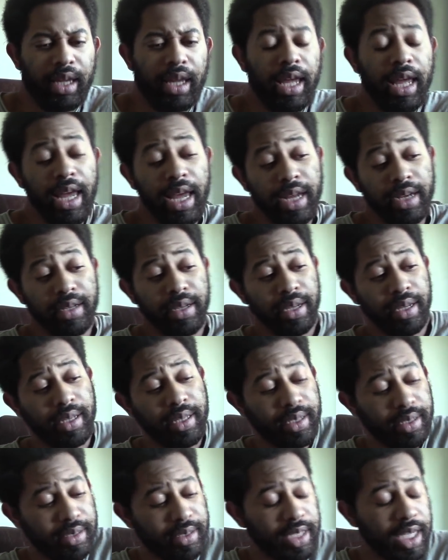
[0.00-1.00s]
And
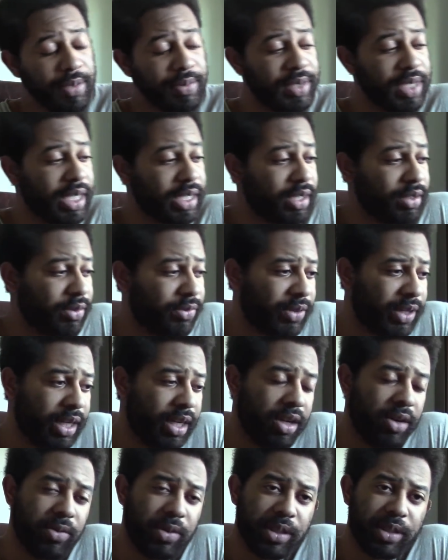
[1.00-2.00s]
the subject of the
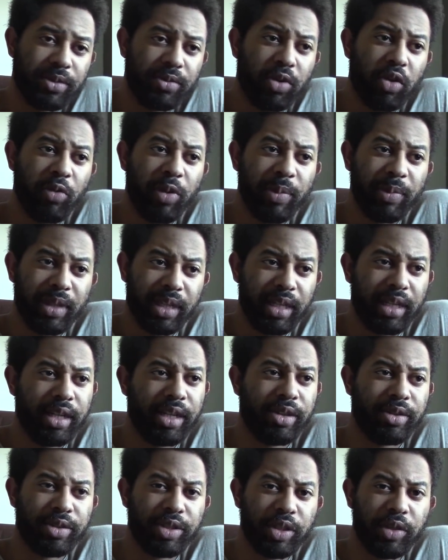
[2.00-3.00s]
video was Roaming
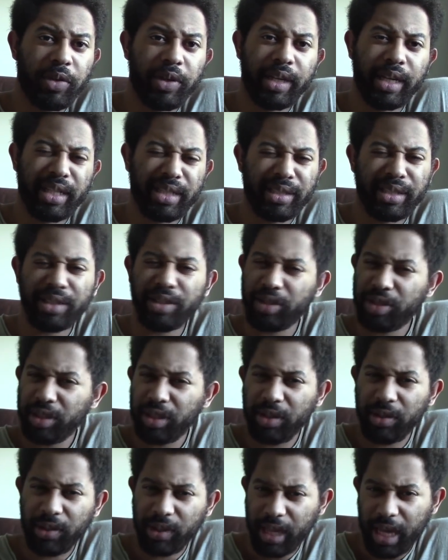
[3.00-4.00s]
Millennial showing us that
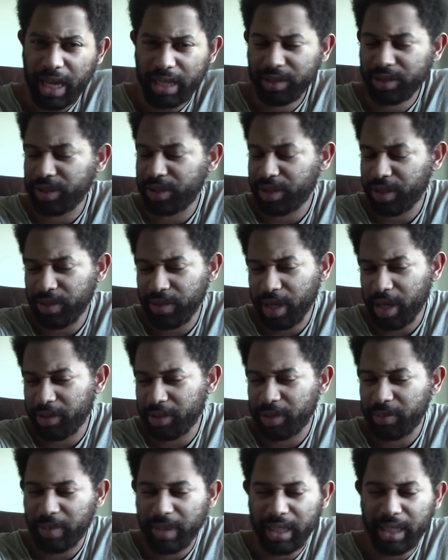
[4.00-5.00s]
she actually turned
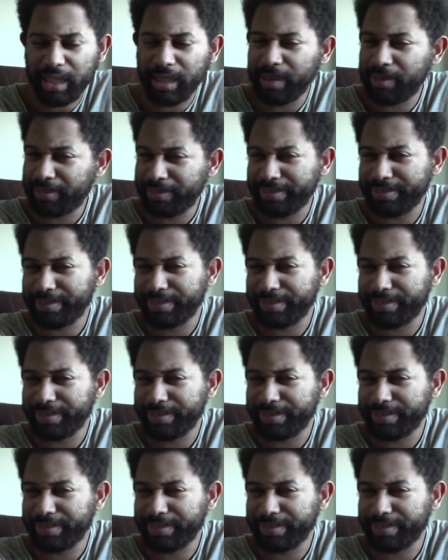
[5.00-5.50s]
out to be